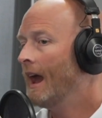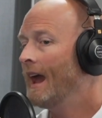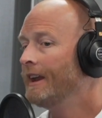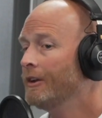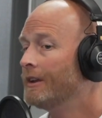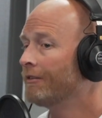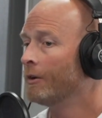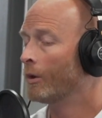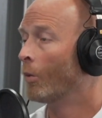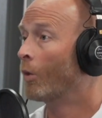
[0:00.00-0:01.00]
And you
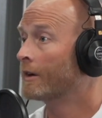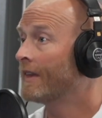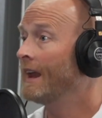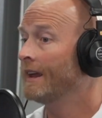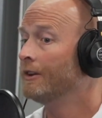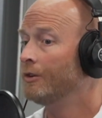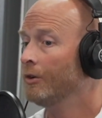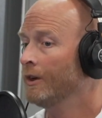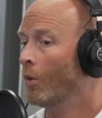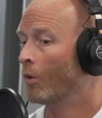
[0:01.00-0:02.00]
definitely want to work that into
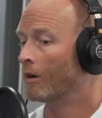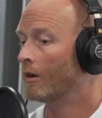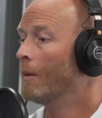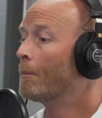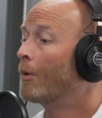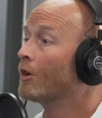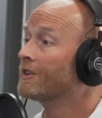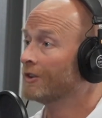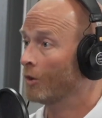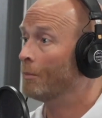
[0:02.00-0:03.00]
your
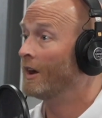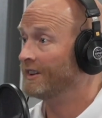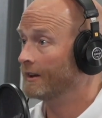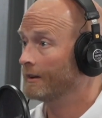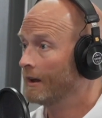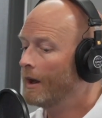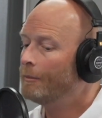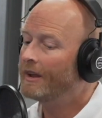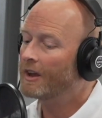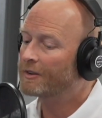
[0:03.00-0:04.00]
personal budget
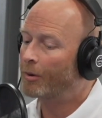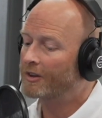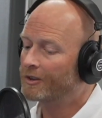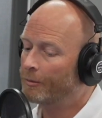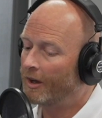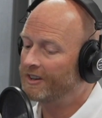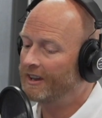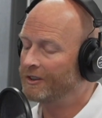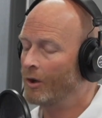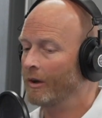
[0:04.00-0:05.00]
because personal budget
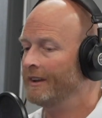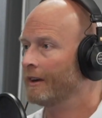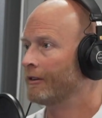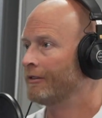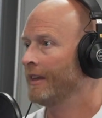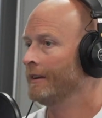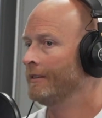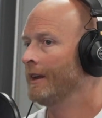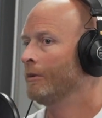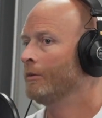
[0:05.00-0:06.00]
is going to differ than,
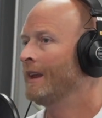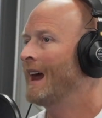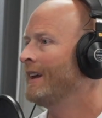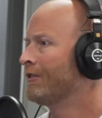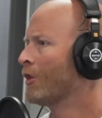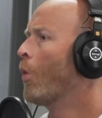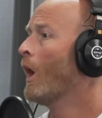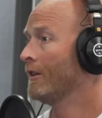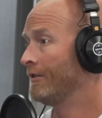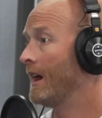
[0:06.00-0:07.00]
than, than how you have to
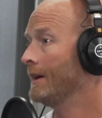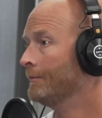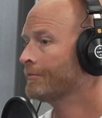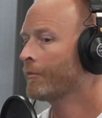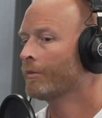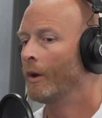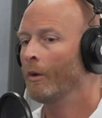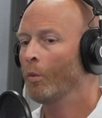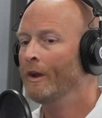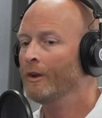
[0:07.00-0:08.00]
qualify.
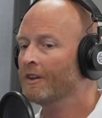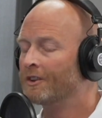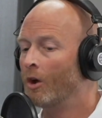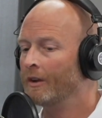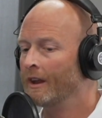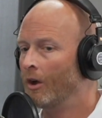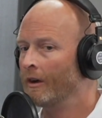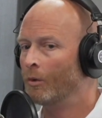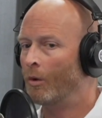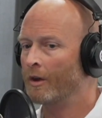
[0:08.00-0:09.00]
Right, we do this all day
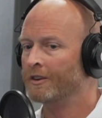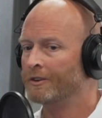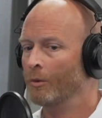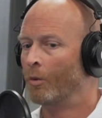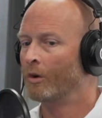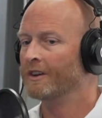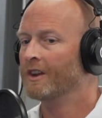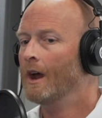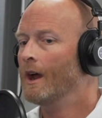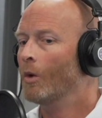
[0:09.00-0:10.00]
long at Waterstone Mortgage,
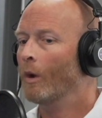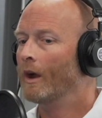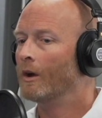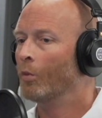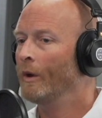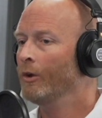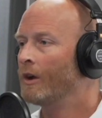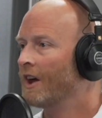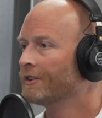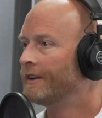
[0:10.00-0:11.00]
where we do
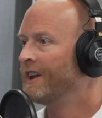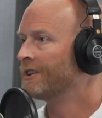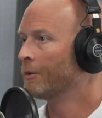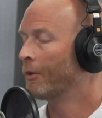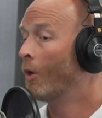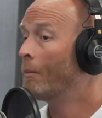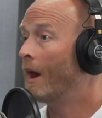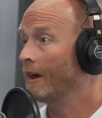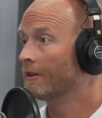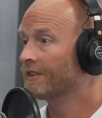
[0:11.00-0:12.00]
consultations with home
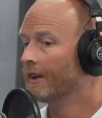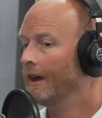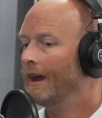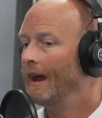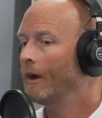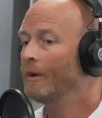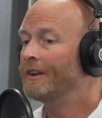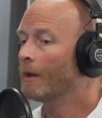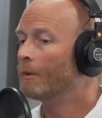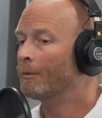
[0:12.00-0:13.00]
buyers and we
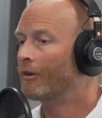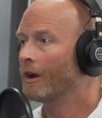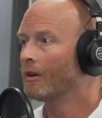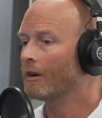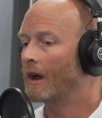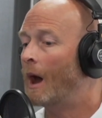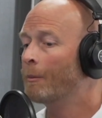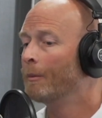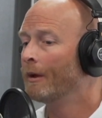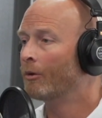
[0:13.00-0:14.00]
tell them up front, look, I'm
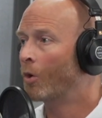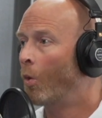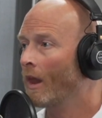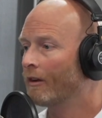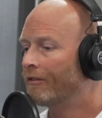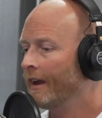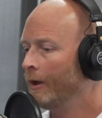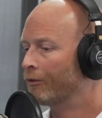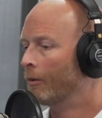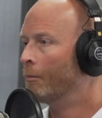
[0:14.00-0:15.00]
going to be able to qualify
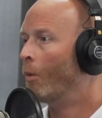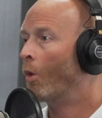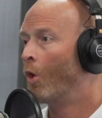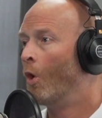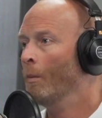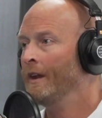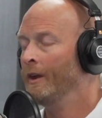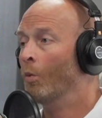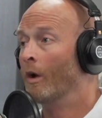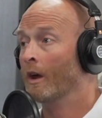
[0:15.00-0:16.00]
you for more home than
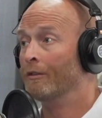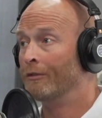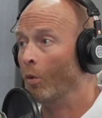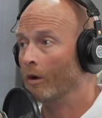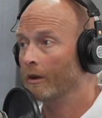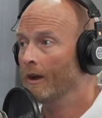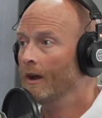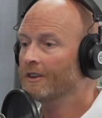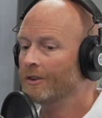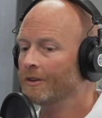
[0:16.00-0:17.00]
you want to afford.
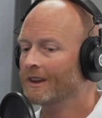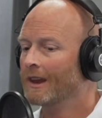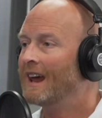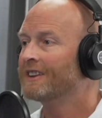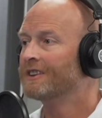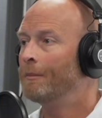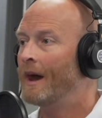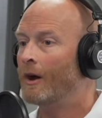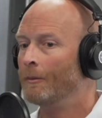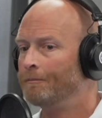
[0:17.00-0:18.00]
So it's less
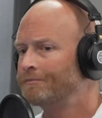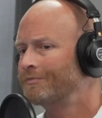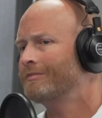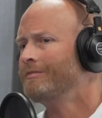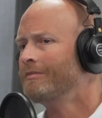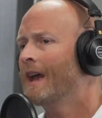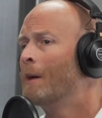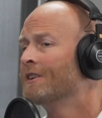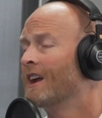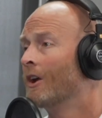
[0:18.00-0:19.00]
about
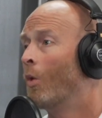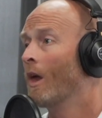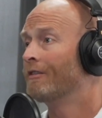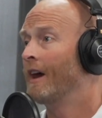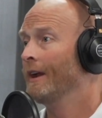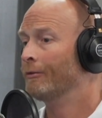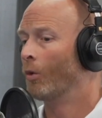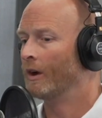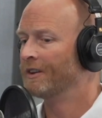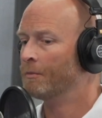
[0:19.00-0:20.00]
how much I can qualify you
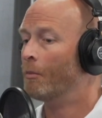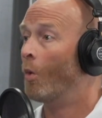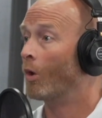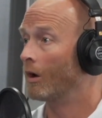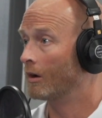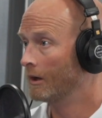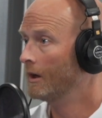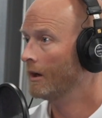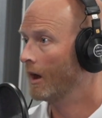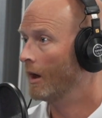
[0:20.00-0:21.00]
for, it's more
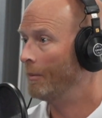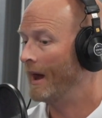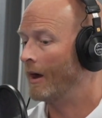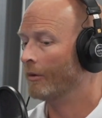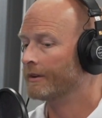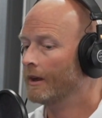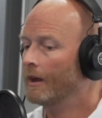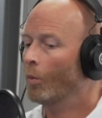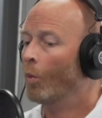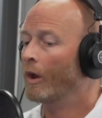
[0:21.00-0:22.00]
about
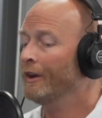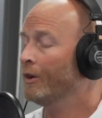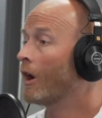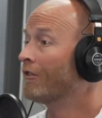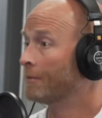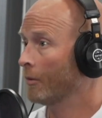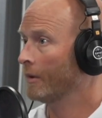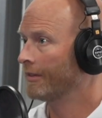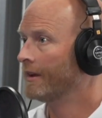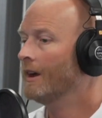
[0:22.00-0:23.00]
what are you comfortable
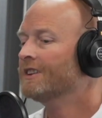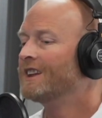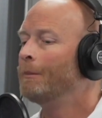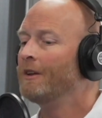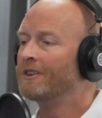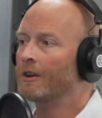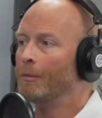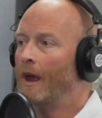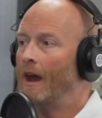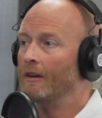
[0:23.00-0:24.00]
with. Same thing is going to
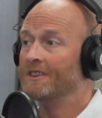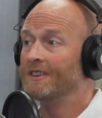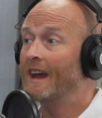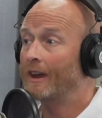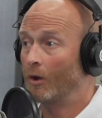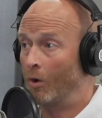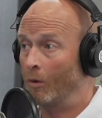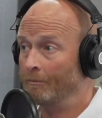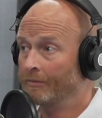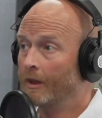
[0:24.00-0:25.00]
apply on a second
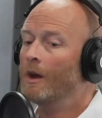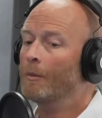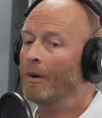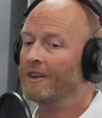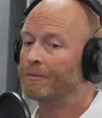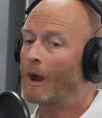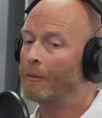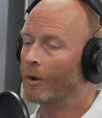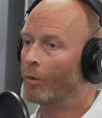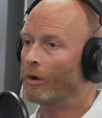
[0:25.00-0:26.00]
home, but it's
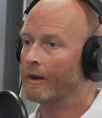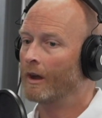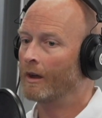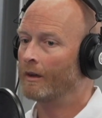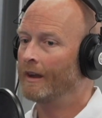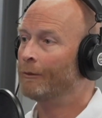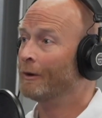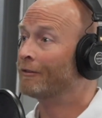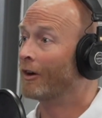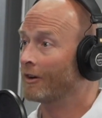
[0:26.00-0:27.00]
probably going to work uh, in
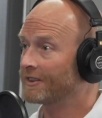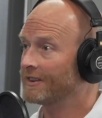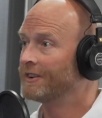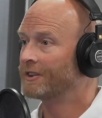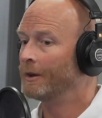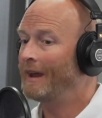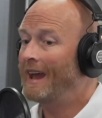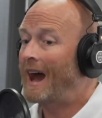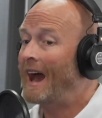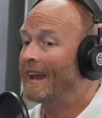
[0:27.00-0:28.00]
reverse. It's going to be,
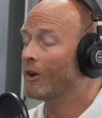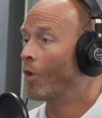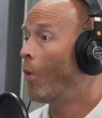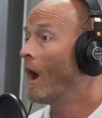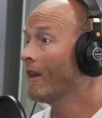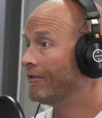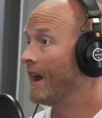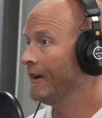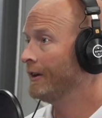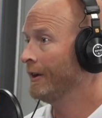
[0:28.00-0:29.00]
hey, I can
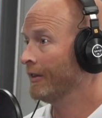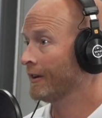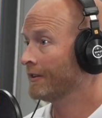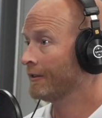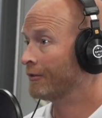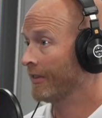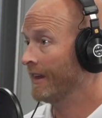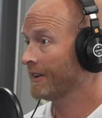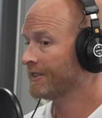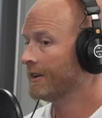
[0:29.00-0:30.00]
qualify you this, for
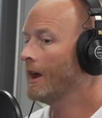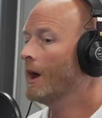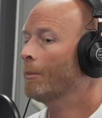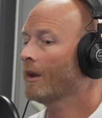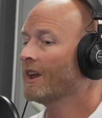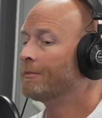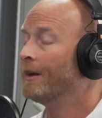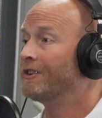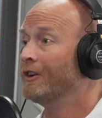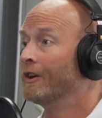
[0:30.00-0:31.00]
this, but let's
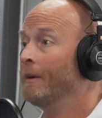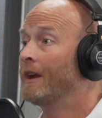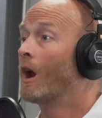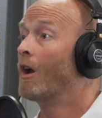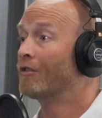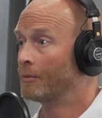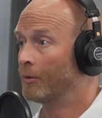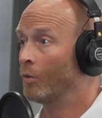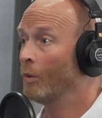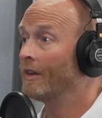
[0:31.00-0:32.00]
make sure you're going to be
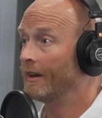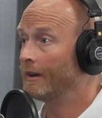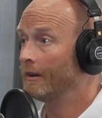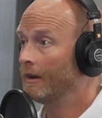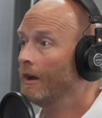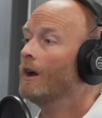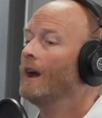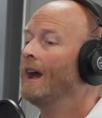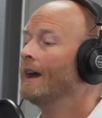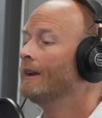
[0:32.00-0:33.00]
comfortable with it
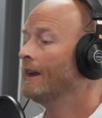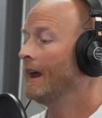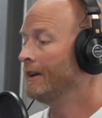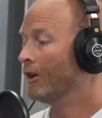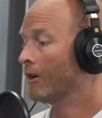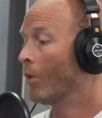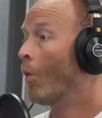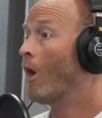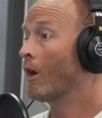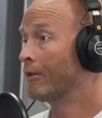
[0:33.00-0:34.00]
and and you're going to
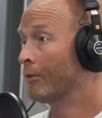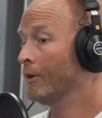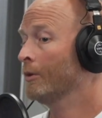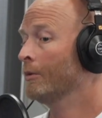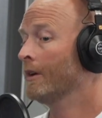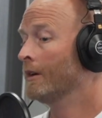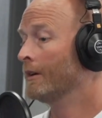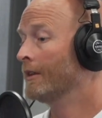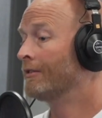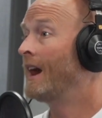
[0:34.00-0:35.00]
walk through the
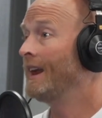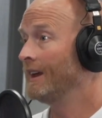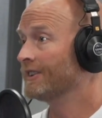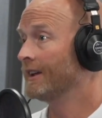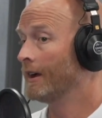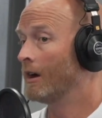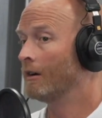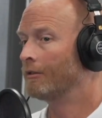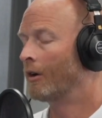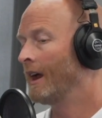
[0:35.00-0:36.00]
the financing
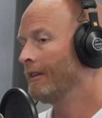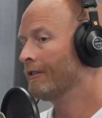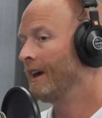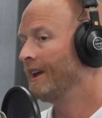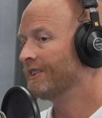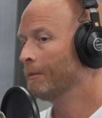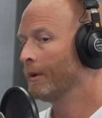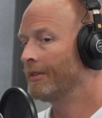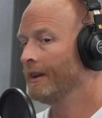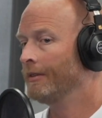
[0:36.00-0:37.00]
of or not even the financing,
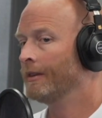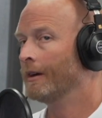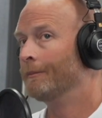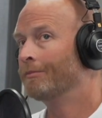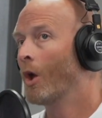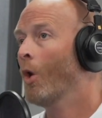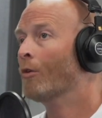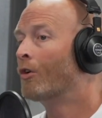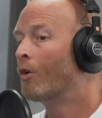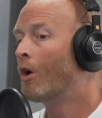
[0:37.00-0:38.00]
but the the
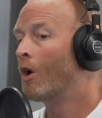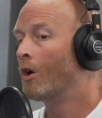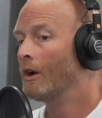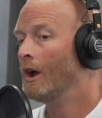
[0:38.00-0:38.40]
overall